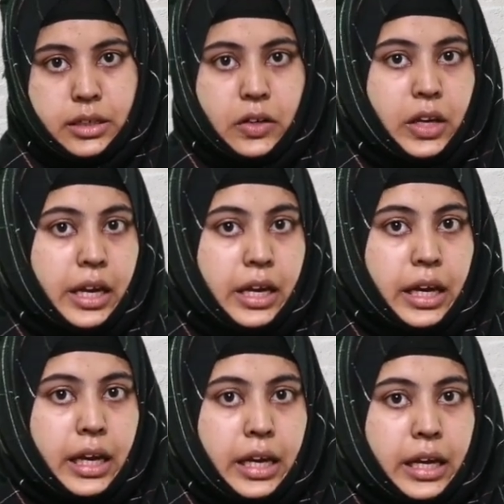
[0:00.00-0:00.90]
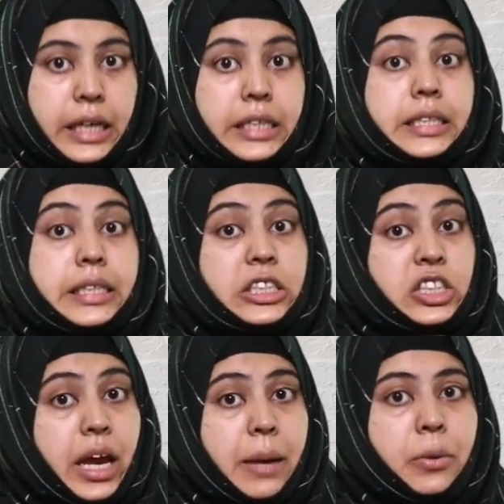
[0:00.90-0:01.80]
Okay, the
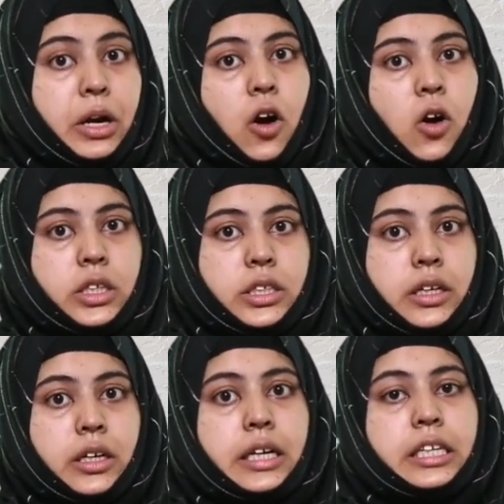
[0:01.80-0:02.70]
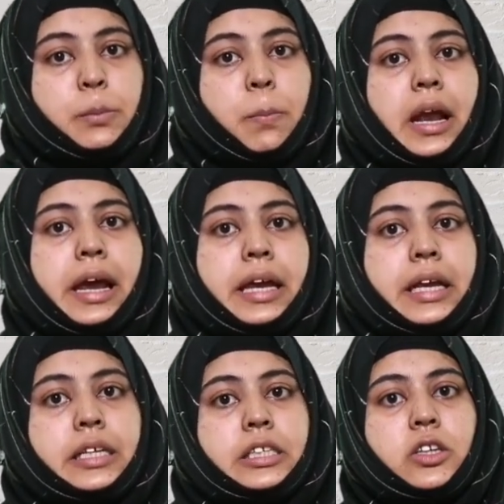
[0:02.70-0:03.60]
tape recorder is
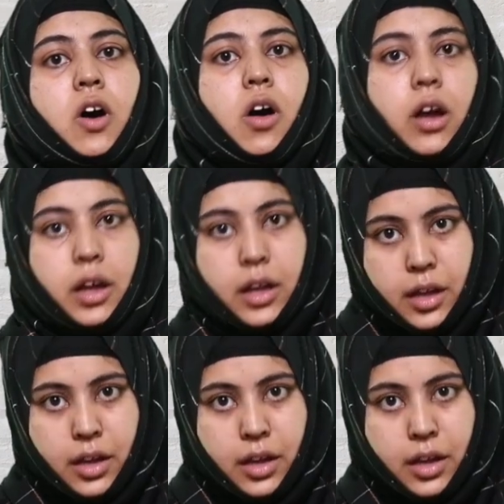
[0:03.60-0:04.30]
playing the song.